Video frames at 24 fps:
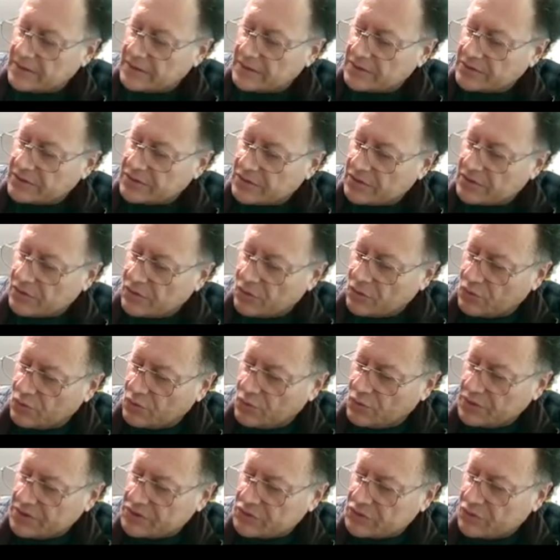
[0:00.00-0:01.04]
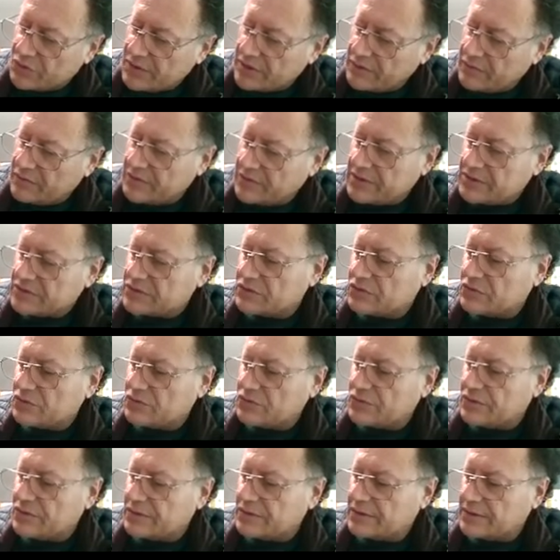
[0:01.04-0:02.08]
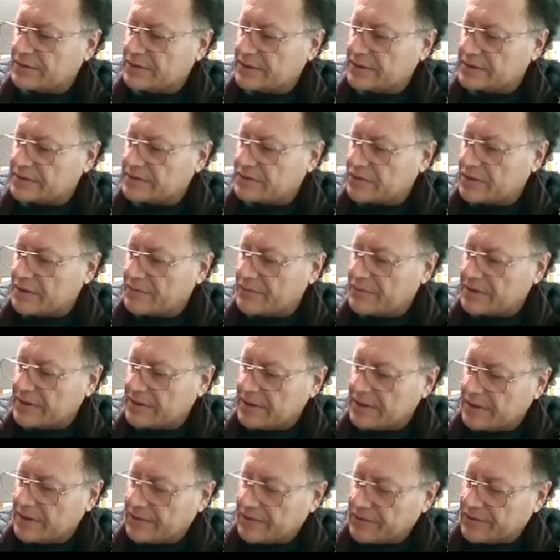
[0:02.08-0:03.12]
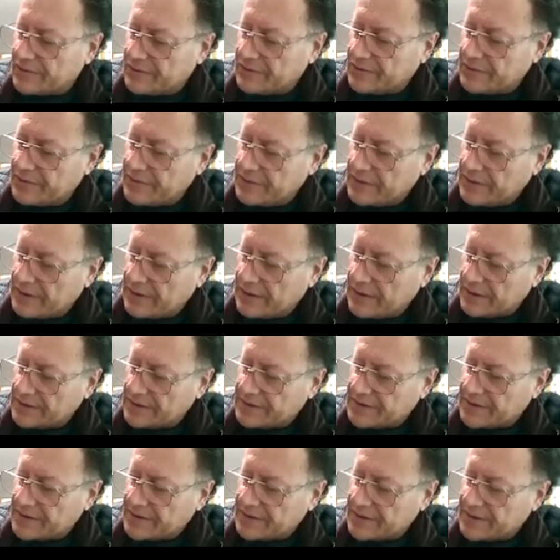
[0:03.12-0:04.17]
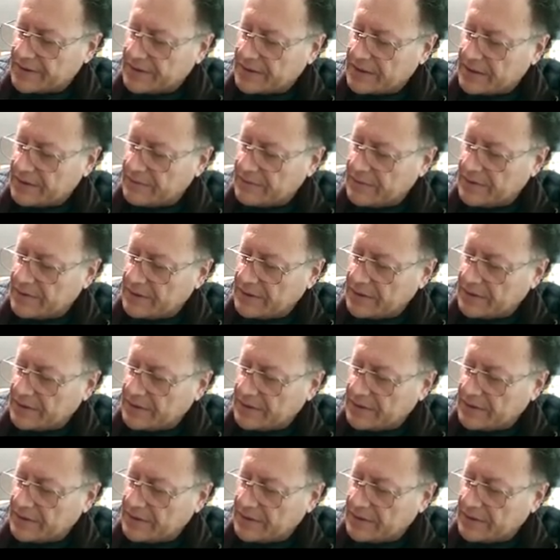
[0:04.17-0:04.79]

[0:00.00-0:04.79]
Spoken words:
So which one of these two is going to be our alternative?